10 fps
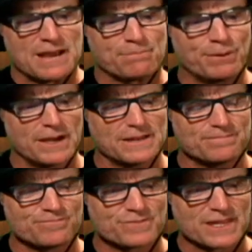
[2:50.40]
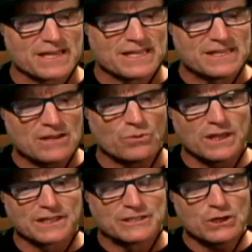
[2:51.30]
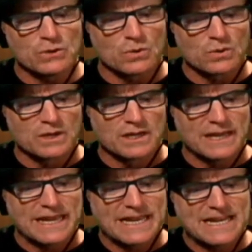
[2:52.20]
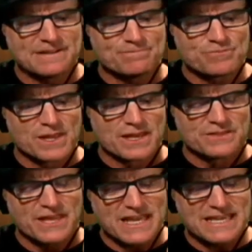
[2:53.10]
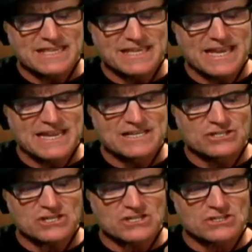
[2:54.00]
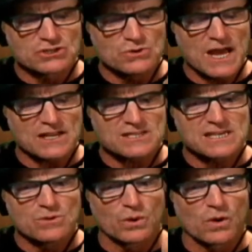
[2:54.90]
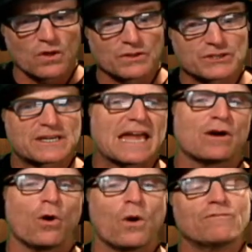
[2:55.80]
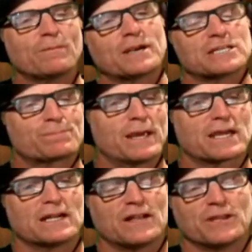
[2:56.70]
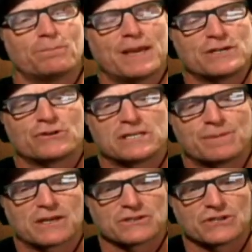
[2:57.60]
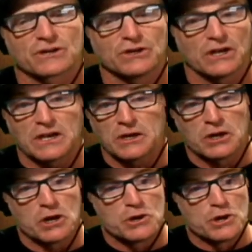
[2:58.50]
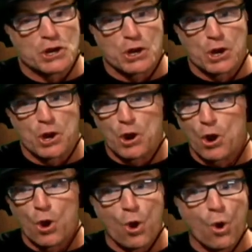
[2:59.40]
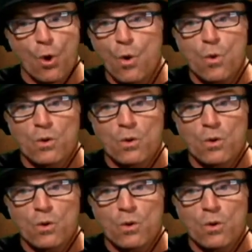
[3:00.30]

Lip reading: But they really do. And they just do not see where all this everybody's picking on the Patriots because they're good. No.